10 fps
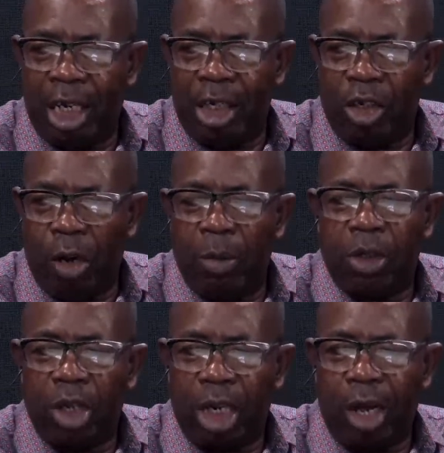job is
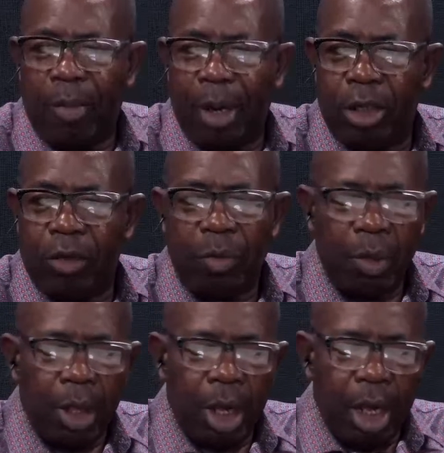all about.
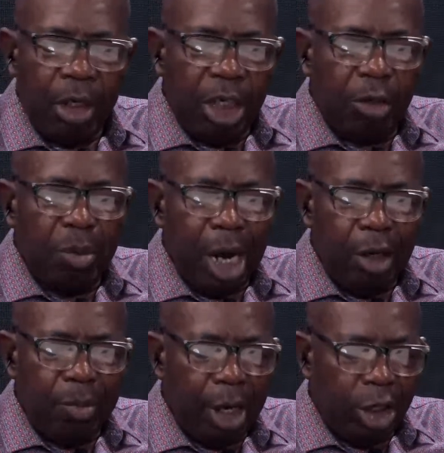This
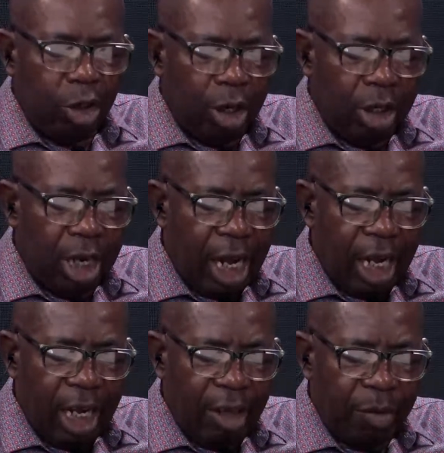man mentioned
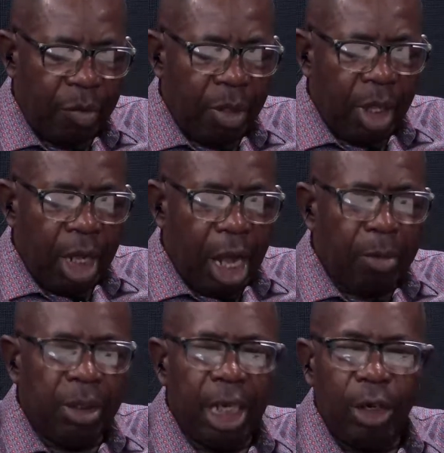
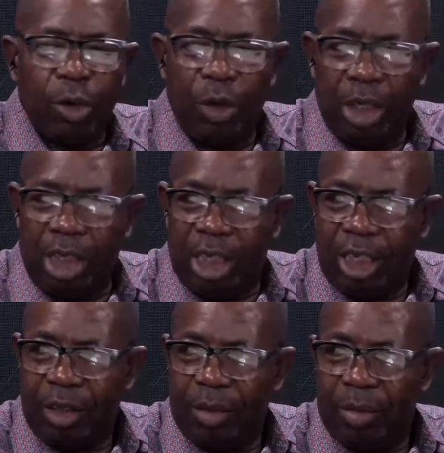security,
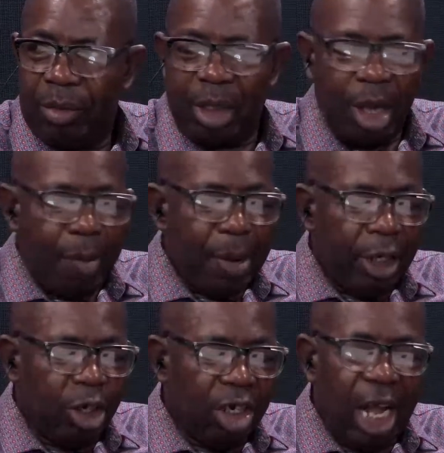
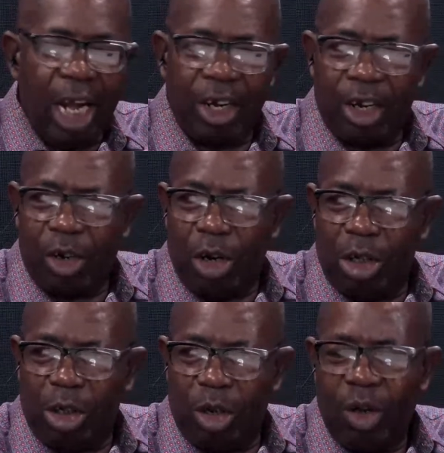mentioned
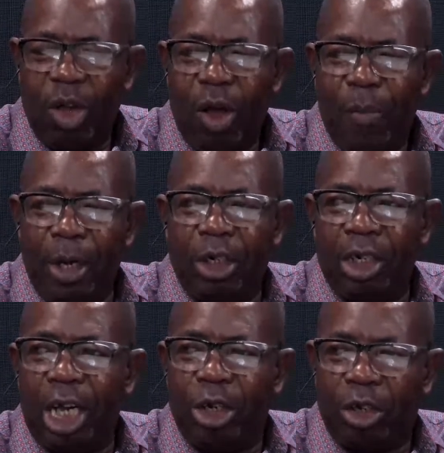agriculture, mentioned
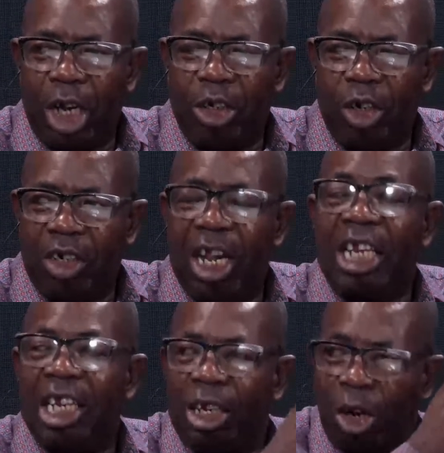education in
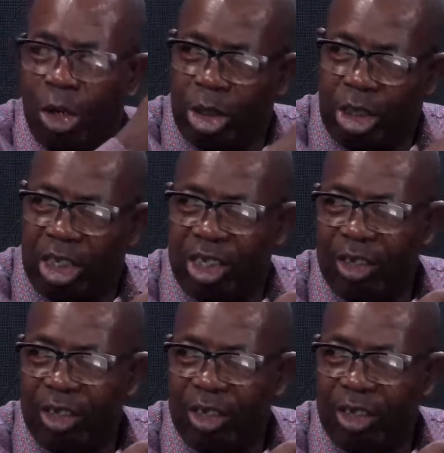the north.